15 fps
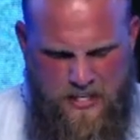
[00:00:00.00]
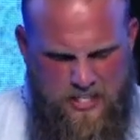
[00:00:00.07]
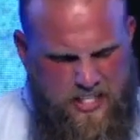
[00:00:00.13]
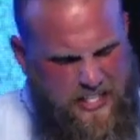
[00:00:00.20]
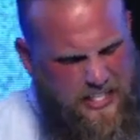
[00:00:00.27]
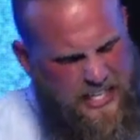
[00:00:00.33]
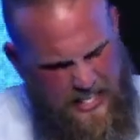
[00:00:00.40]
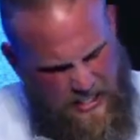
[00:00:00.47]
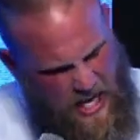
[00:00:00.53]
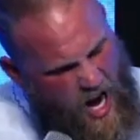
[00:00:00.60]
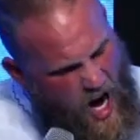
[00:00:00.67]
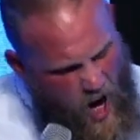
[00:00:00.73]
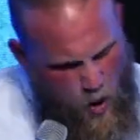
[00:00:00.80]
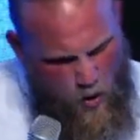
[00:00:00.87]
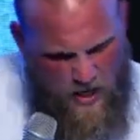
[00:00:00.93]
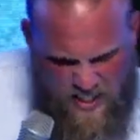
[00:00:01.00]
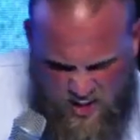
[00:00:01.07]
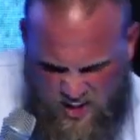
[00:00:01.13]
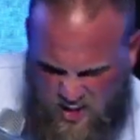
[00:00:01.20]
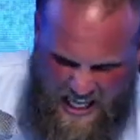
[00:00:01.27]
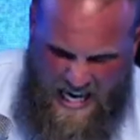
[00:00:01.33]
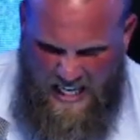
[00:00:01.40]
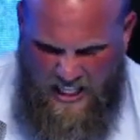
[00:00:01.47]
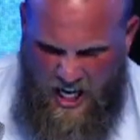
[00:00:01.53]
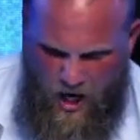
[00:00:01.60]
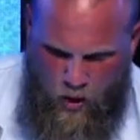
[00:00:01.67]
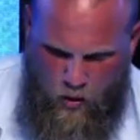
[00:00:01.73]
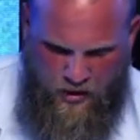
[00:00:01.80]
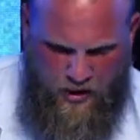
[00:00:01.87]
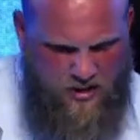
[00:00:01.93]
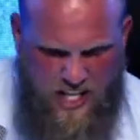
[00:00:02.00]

To get low and to stay low with a